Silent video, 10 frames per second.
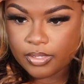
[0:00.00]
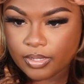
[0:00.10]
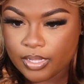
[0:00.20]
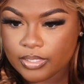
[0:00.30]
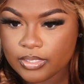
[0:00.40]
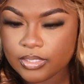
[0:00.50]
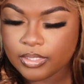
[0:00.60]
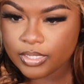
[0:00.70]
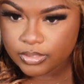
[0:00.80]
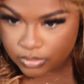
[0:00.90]
I think the
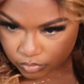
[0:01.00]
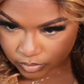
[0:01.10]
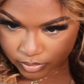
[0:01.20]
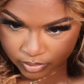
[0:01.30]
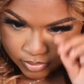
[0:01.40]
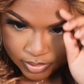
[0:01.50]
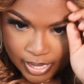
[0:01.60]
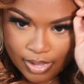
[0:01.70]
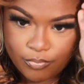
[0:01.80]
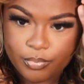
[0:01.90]
lace is really good. I
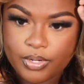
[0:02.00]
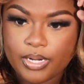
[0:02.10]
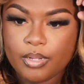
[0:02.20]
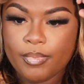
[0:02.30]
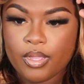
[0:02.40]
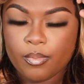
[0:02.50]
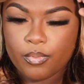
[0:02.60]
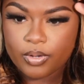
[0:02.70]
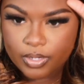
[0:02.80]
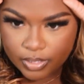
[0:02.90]
haven't put any makeup
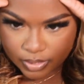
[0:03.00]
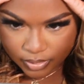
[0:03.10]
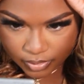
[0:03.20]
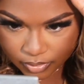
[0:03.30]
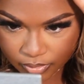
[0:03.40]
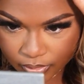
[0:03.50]
on it and